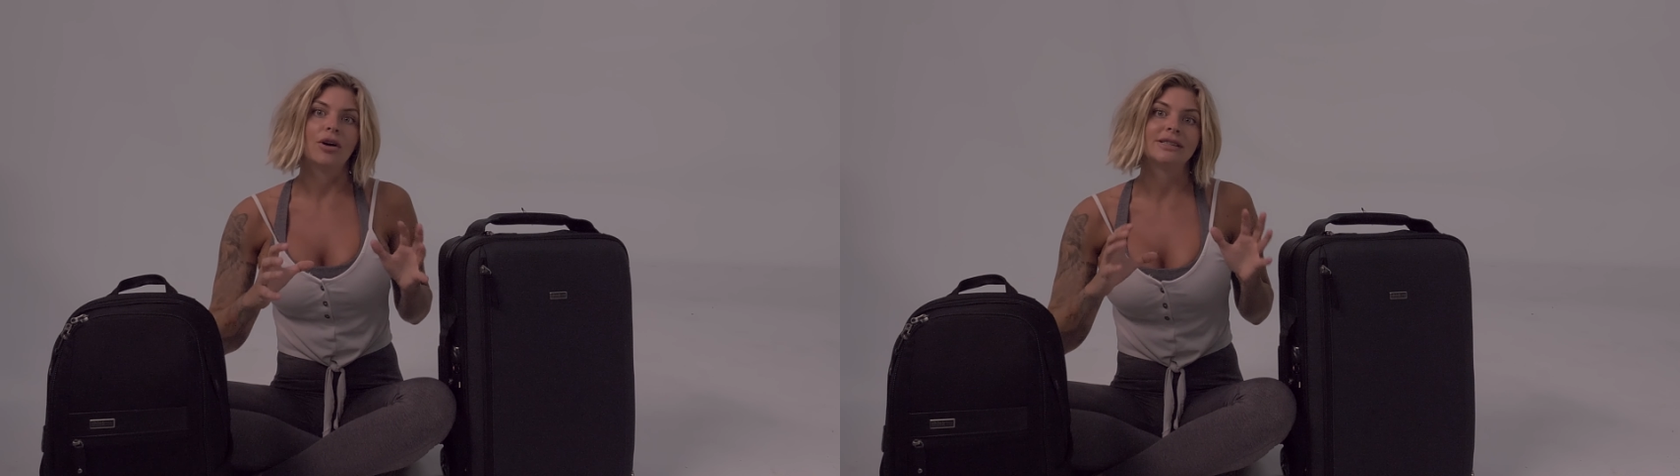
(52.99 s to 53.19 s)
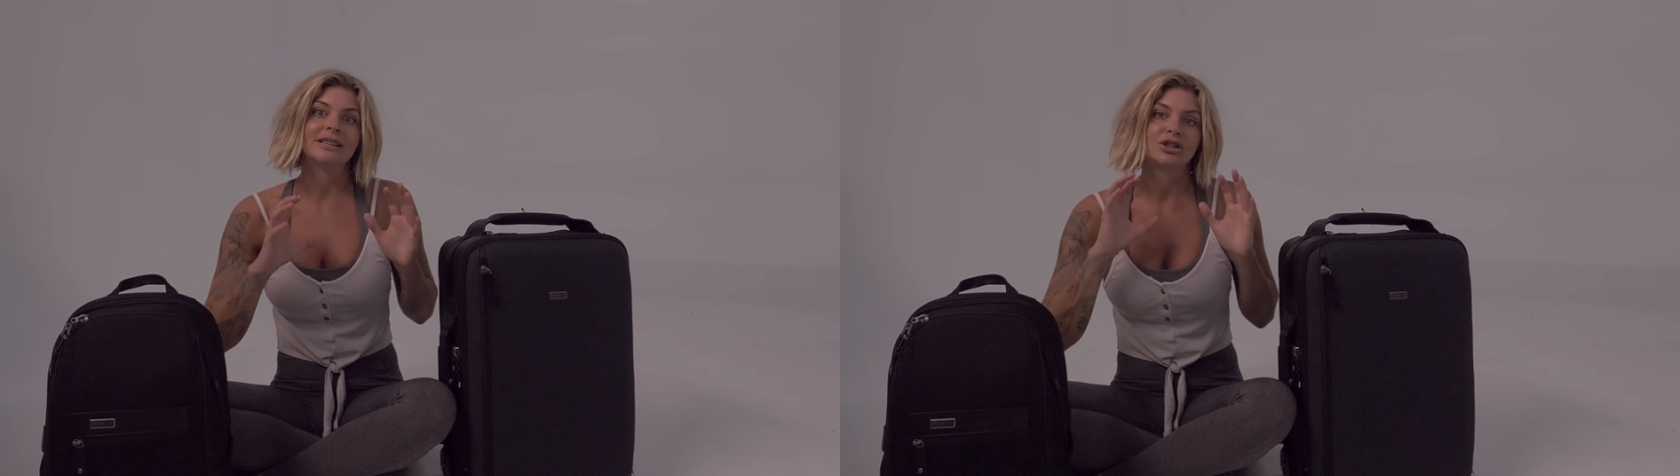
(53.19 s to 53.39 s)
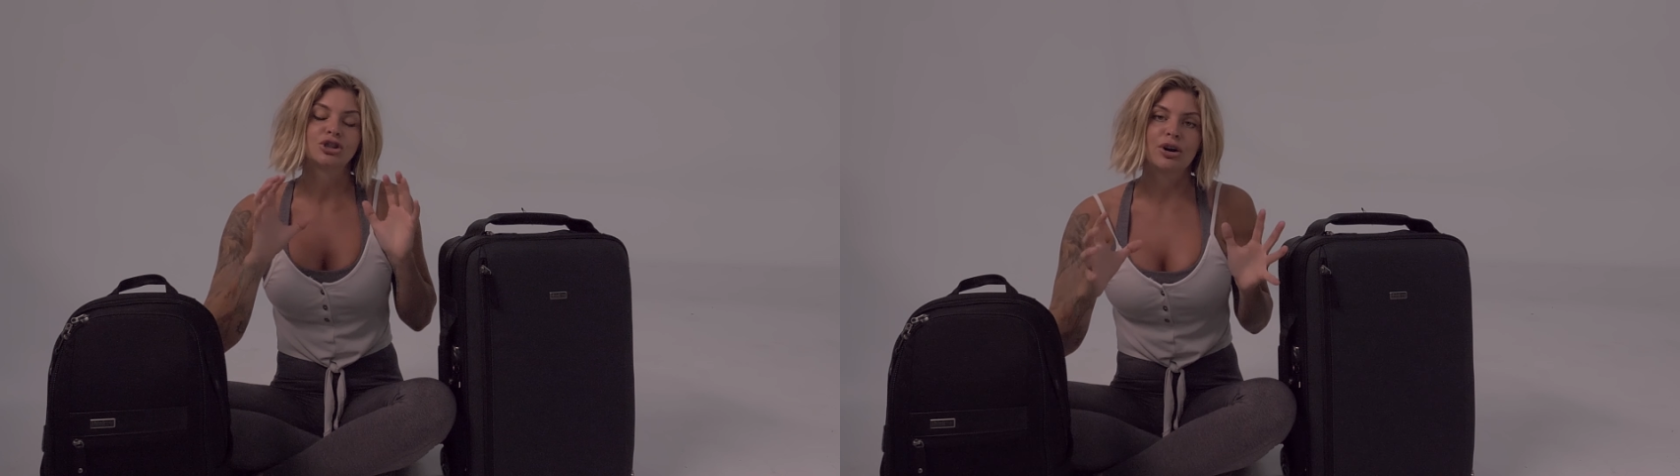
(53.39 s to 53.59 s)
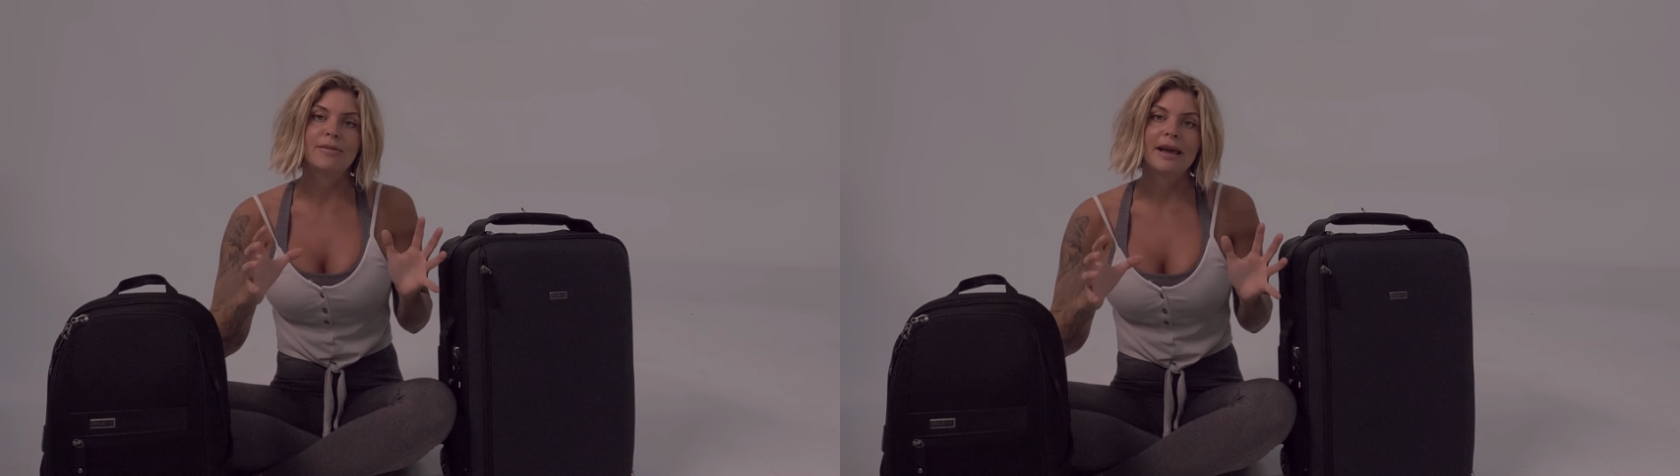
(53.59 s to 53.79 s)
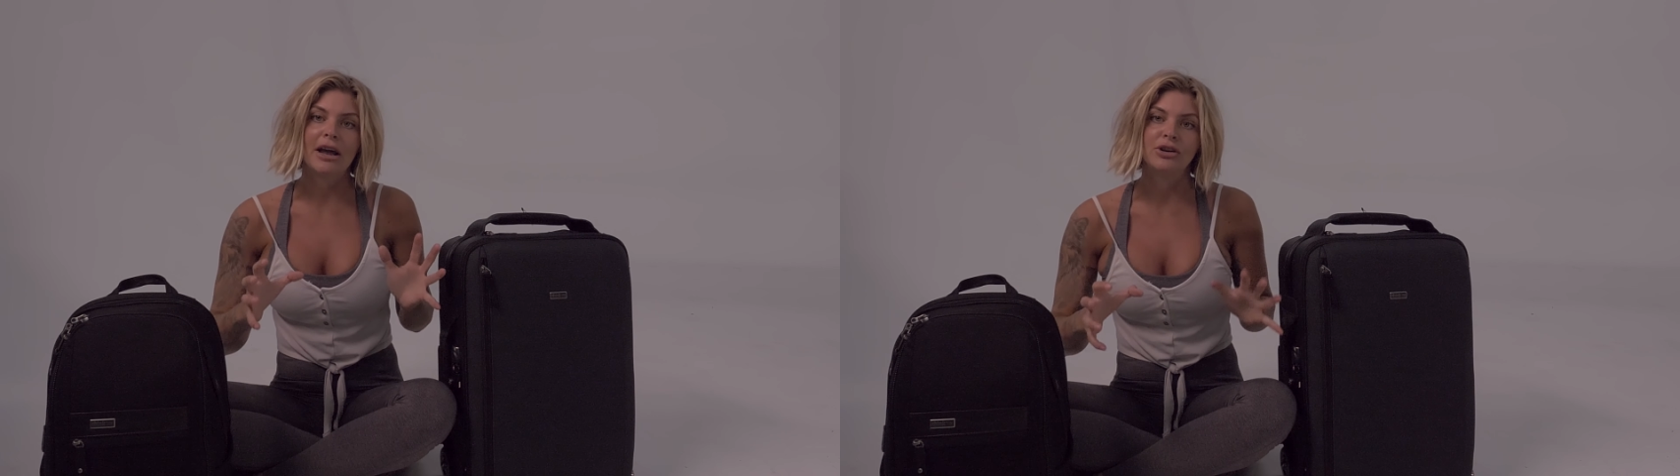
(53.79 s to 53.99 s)
it's not
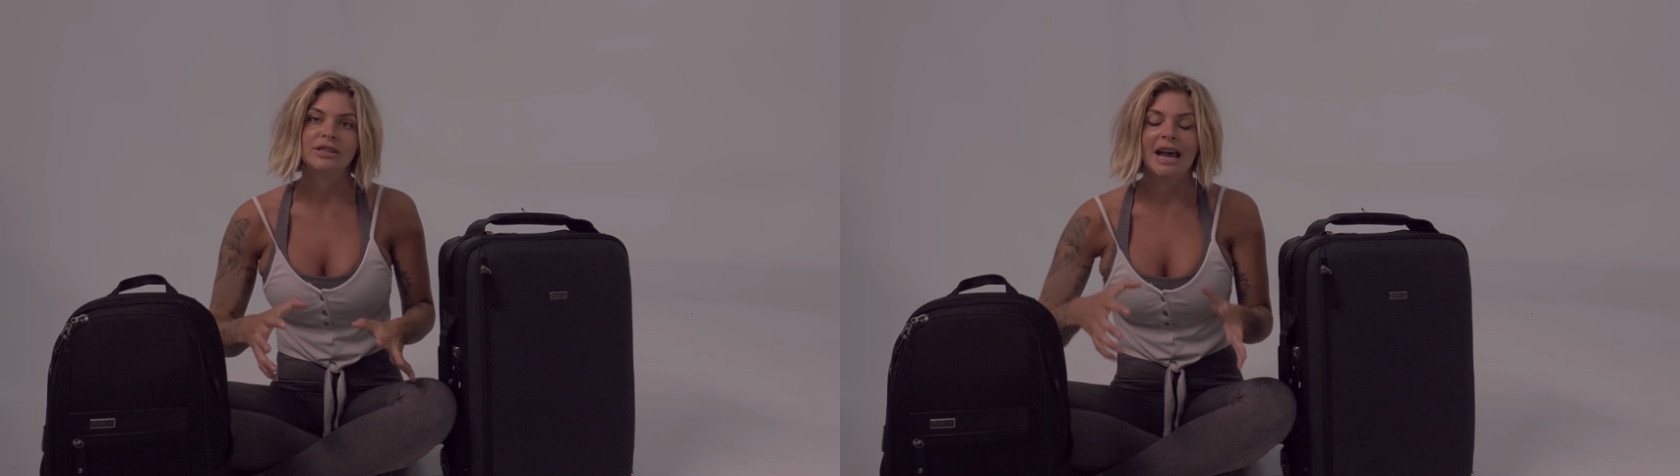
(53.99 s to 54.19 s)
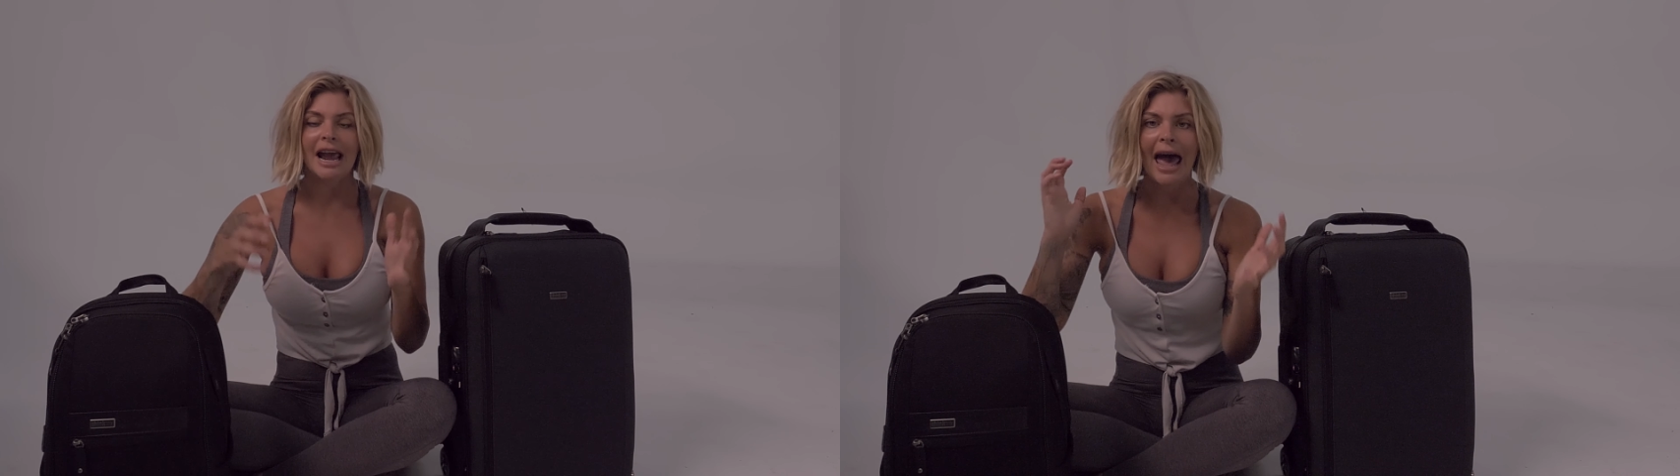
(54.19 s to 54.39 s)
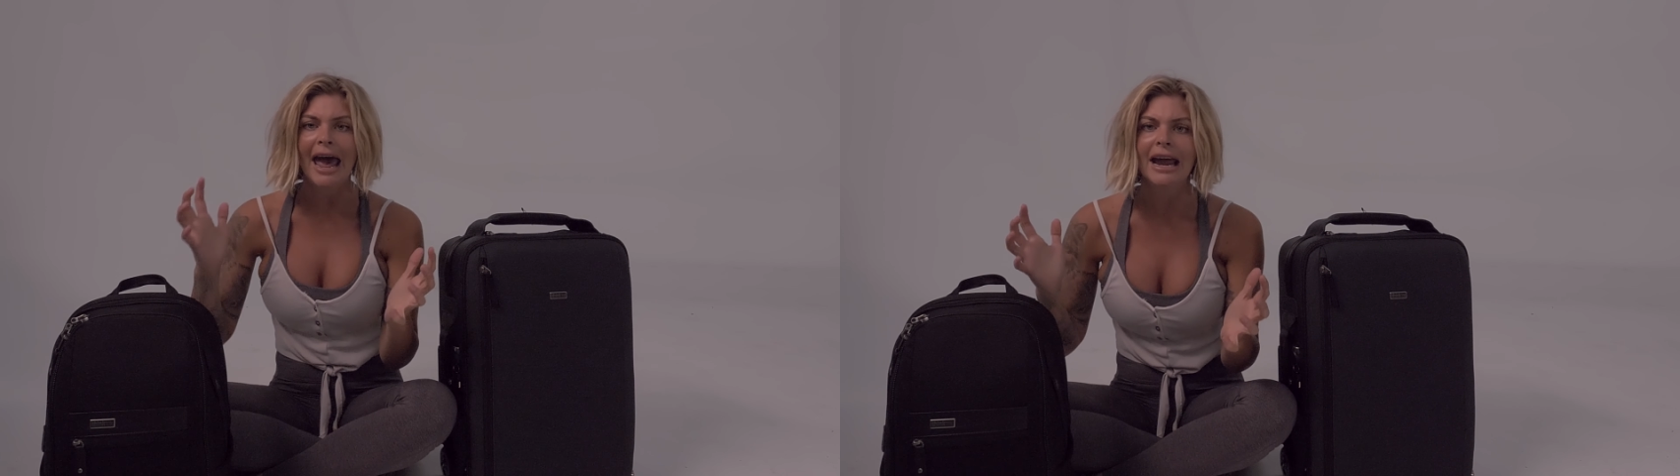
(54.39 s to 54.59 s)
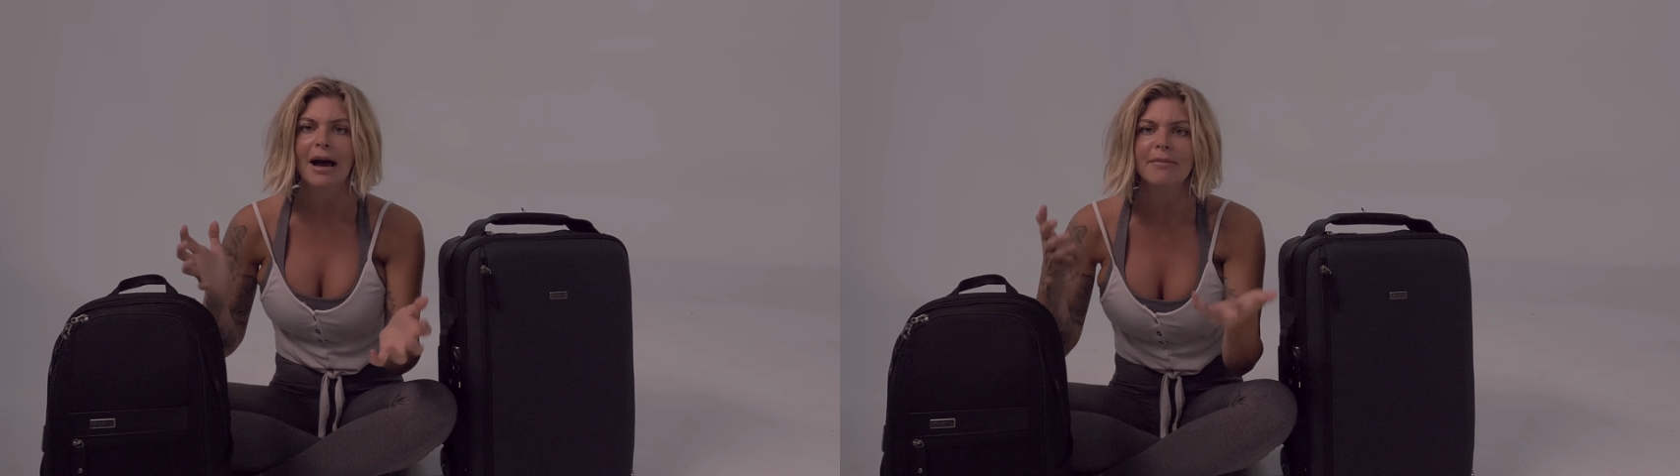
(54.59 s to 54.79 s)
screaming at you saying, hey,